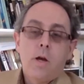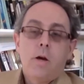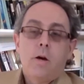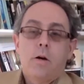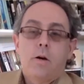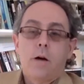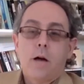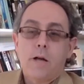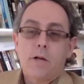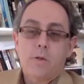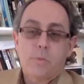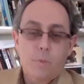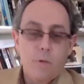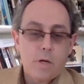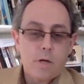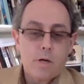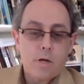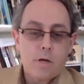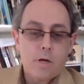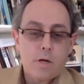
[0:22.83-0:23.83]
Last
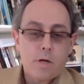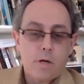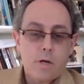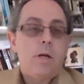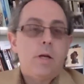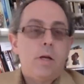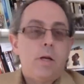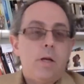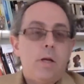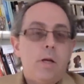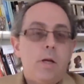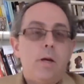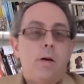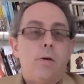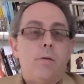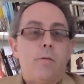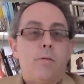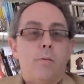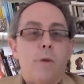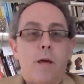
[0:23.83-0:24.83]
week, we
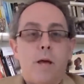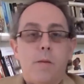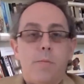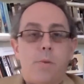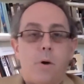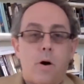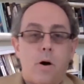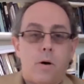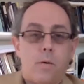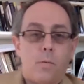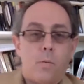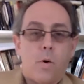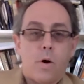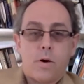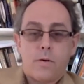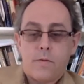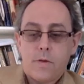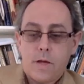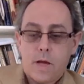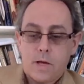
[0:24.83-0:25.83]
read part one
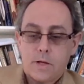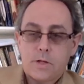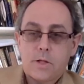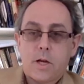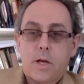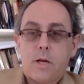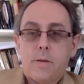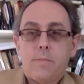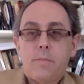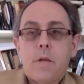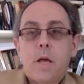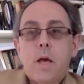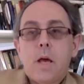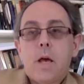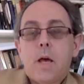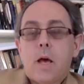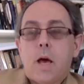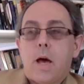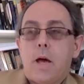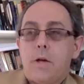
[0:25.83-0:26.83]
of the essay,
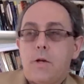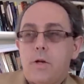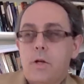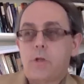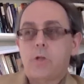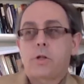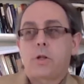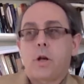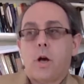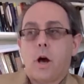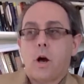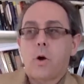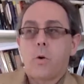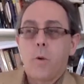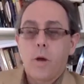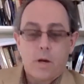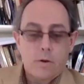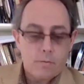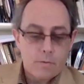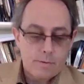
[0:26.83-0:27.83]
and just a
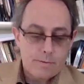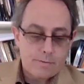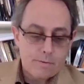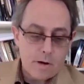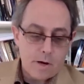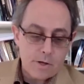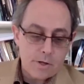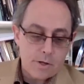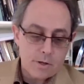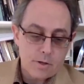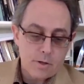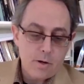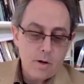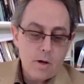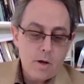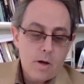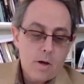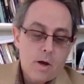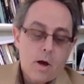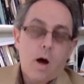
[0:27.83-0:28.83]
quick refresher,
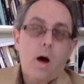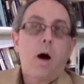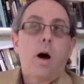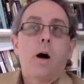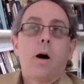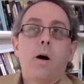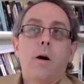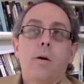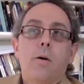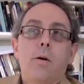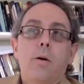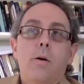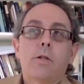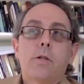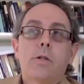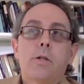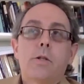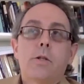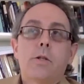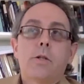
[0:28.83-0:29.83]

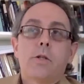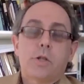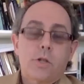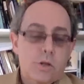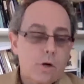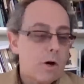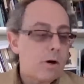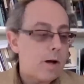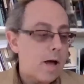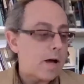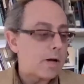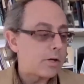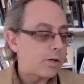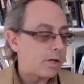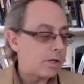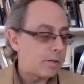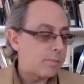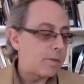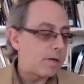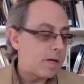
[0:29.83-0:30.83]
let's start
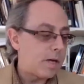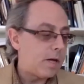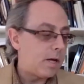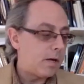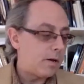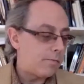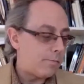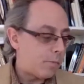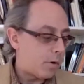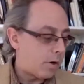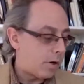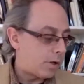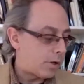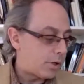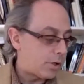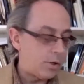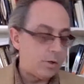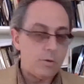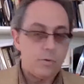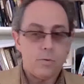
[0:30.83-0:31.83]
actually at the beginning of part
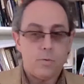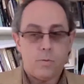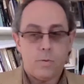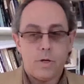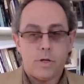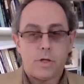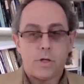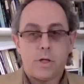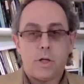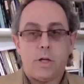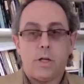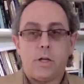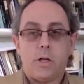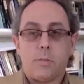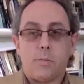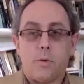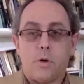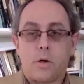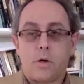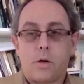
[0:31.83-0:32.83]
two, which in
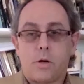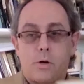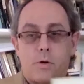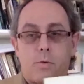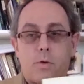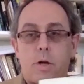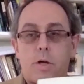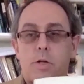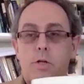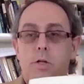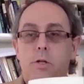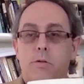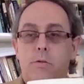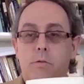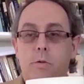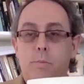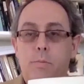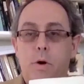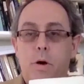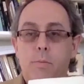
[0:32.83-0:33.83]
the book Crisis of
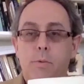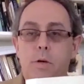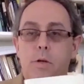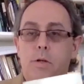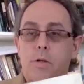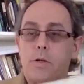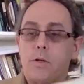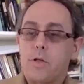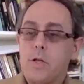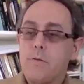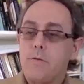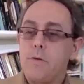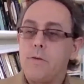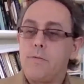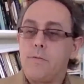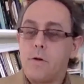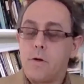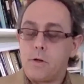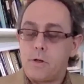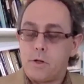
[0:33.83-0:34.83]
the Republic, there's
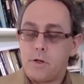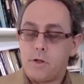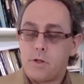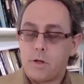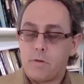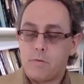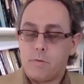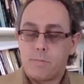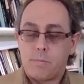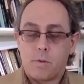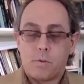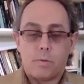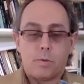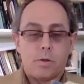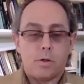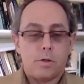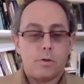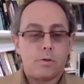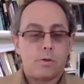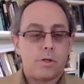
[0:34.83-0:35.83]
different versions of it, but
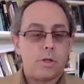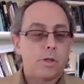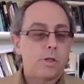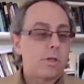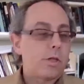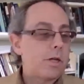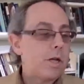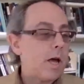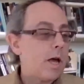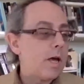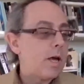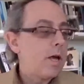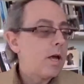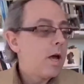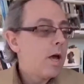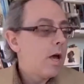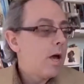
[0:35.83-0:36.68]
we'll use this today.